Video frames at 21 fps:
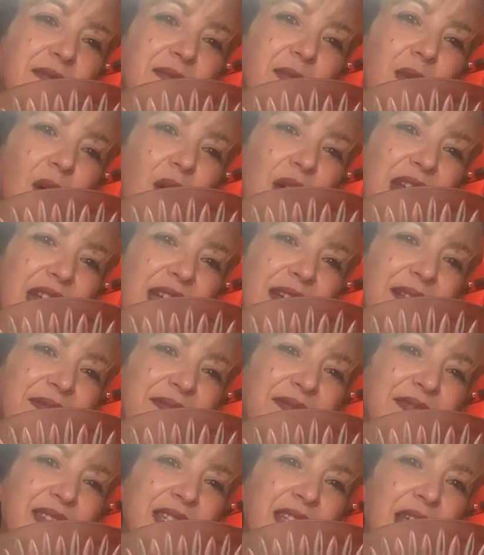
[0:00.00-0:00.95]
more,
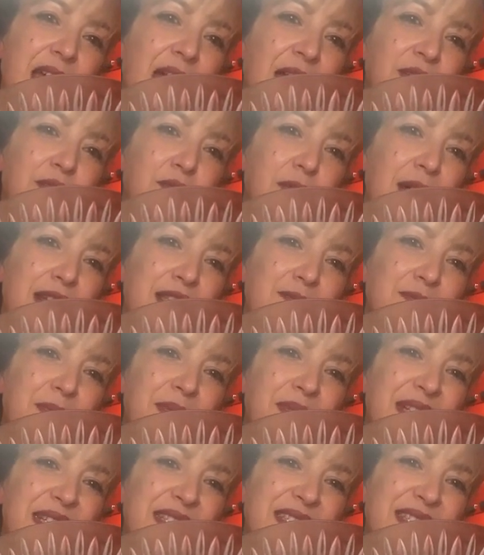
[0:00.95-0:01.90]
and
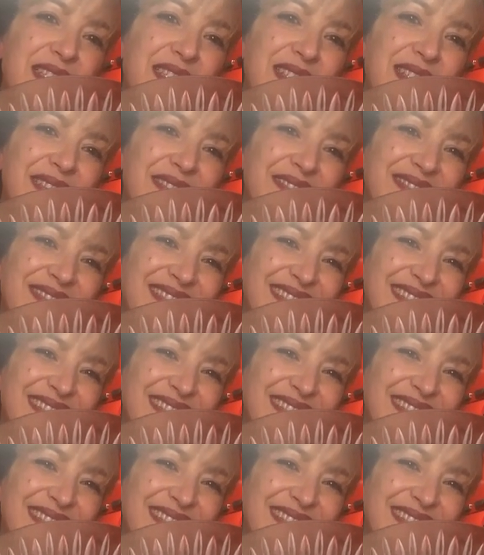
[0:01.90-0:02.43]
raspberries.